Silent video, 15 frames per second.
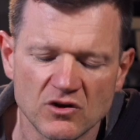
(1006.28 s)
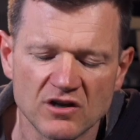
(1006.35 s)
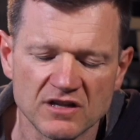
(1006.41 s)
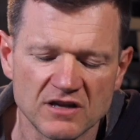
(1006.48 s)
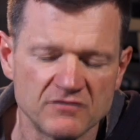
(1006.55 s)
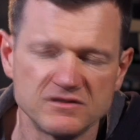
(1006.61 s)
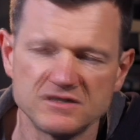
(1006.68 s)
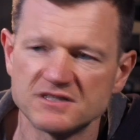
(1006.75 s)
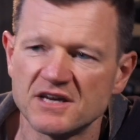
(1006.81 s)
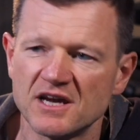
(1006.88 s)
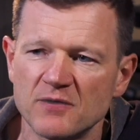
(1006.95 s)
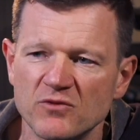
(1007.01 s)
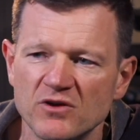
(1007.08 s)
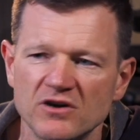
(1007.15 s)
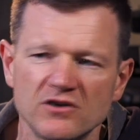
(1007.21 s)
I love this
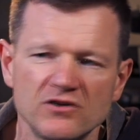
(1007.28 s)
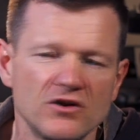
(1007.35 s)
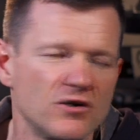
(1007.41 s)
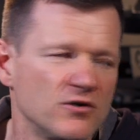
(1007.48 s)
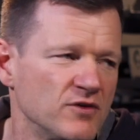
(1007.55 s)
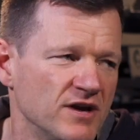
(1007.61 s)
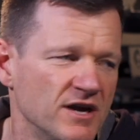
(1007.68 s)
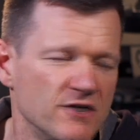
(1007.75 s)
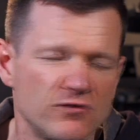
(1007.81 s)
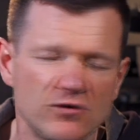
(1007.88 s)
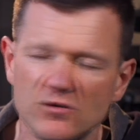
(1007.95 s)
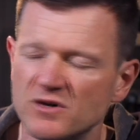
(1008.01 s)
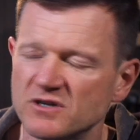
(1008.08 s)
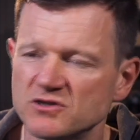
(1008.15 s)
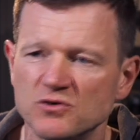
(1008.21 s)
camera, and I know
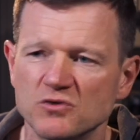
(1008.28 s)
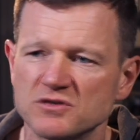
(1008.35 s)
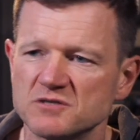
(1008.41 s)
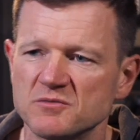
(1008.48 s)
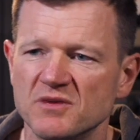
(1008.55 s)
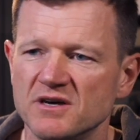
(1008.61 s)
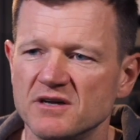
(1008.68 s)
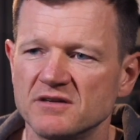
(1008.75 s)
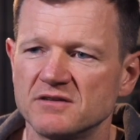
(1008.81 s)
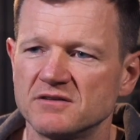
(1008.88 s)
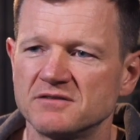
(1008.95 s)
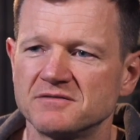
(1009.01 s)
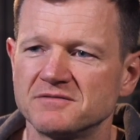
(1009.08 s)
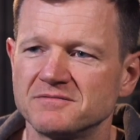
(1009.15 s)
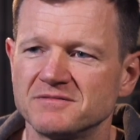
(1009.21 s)
everyone talks about
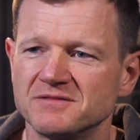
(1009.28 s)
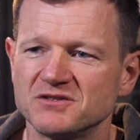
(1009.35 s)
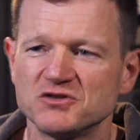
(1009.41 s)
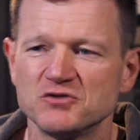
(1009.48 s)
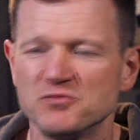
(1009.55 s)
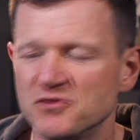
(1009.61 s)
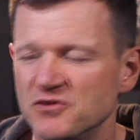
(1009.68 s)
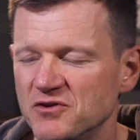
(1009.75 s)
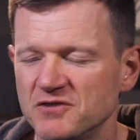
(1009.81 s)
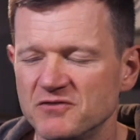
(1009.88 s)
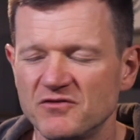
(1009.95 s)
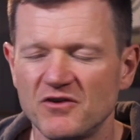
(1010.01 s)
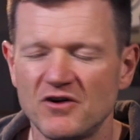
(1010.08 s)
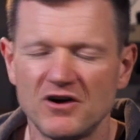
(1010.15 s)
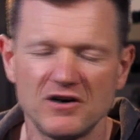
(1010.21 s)
Super
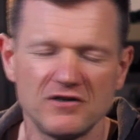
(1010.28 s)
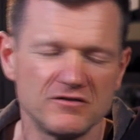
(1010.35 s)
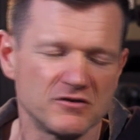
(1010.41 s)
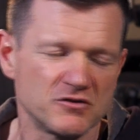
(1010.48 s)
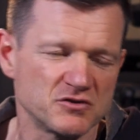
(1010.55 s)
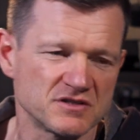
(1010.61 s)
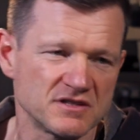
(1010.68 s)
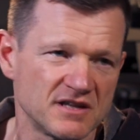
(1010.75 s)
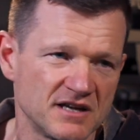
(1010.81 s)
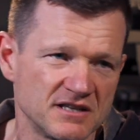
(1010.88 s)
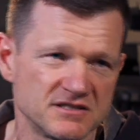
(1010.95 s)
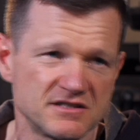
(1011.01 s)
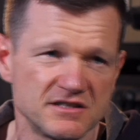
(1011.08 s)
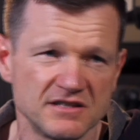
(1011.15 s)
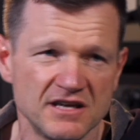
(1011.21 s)
35, and of course the
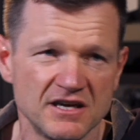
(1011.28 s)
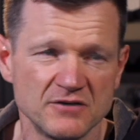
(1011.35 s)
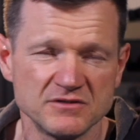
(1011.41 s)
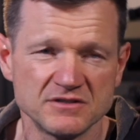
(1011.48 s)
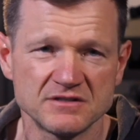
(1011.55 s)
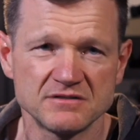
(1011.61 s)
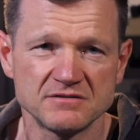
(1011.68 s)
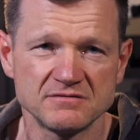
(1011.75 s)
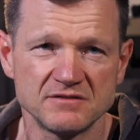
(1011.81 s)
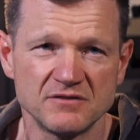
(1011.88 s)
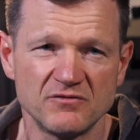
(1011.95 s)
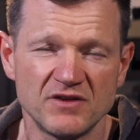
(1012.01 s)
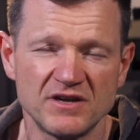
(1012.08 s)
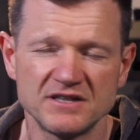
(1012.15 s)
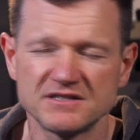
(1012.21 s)
latest thing now is the
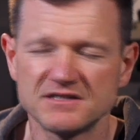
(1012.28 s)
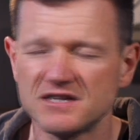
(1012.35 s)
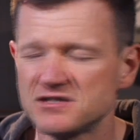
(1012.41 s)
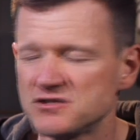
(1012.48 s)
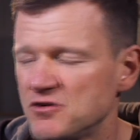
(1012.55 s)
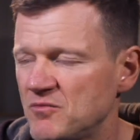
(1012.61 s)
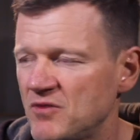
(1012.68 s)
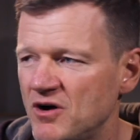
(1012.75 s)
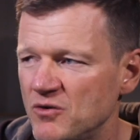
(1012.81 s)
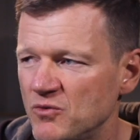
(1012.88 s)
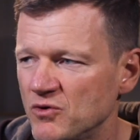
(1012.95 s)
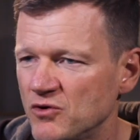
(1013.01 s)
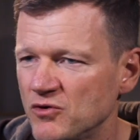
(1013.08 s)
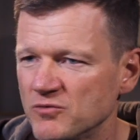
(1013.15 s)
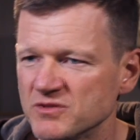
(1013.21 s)
Venice. That's not my
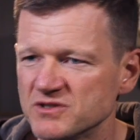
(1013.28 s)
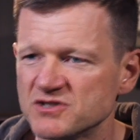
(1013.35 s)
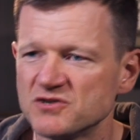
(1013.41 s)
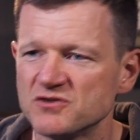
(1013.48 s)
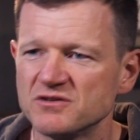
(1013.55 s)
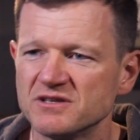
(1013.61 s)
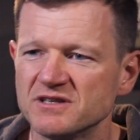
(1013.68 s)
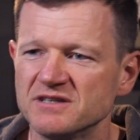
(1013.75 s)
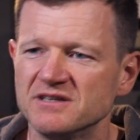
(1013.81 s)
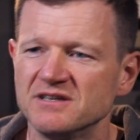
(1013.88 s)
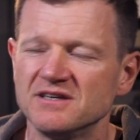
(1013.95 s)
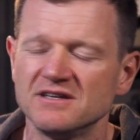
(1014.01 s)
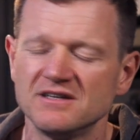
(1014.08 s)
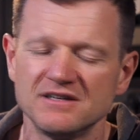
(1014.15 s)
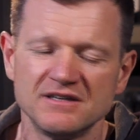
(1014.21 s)
world, but certainly
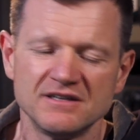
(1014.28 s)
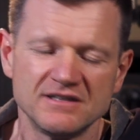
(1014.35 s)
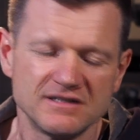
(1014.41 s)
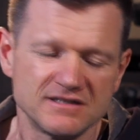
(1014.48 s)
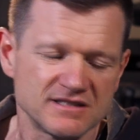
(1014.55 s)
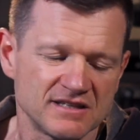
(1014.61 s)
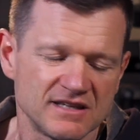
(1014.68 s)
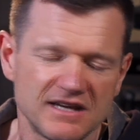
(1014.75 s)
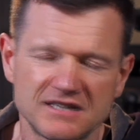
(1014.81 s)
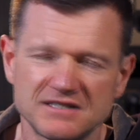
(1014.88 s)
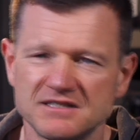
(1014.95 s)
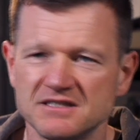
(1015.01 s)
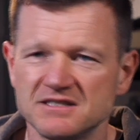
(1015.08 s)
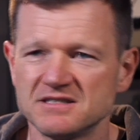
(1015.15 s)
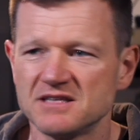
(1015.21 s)
it's
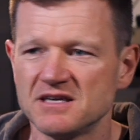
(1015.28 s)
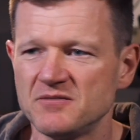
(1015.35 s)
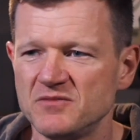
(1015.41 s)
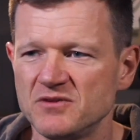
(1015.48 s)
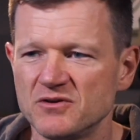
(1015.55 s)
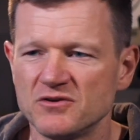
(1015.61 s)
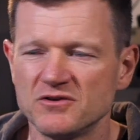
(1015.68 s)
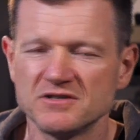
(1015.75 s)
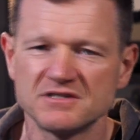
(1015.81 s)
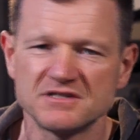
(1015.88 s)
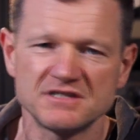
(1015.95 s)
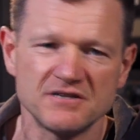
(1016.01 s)
Alexas, Miras, it's